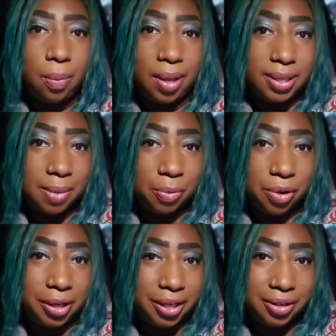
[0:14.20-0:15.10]
What's up,
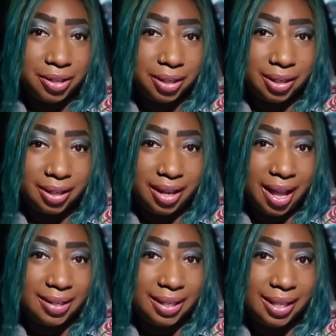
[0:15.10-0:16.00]
Warriors? You
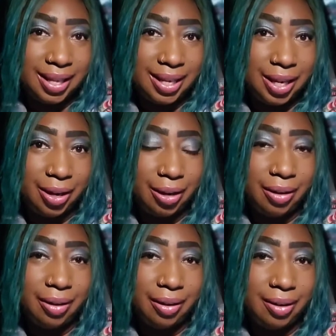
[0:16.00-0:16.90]
got D-Lin here
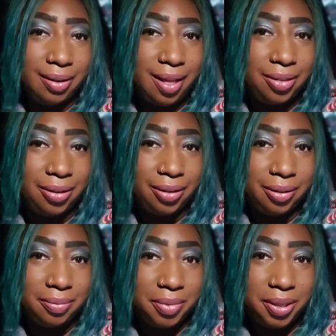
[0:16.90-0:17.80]
on another
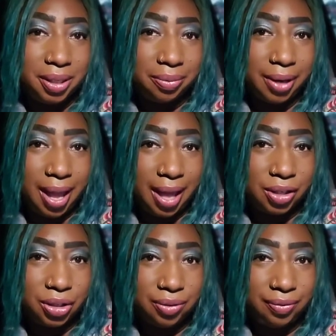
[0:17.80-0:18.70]
music
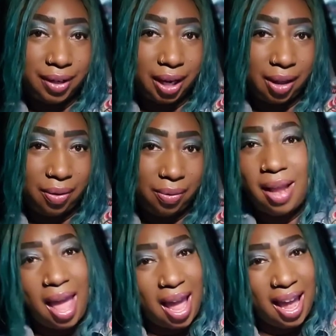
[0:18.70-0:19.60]
reaction video.
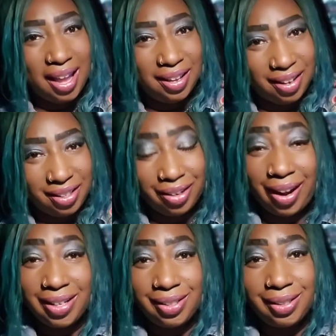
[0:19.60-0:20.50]
Hey, it's
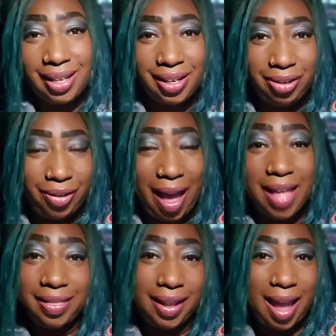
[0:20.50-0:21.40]
great to see you
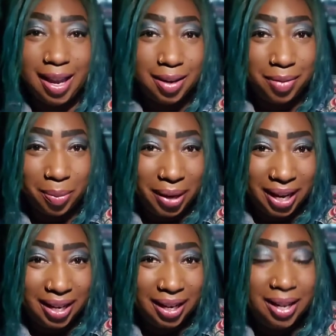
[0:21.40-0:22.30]
at the end of the week.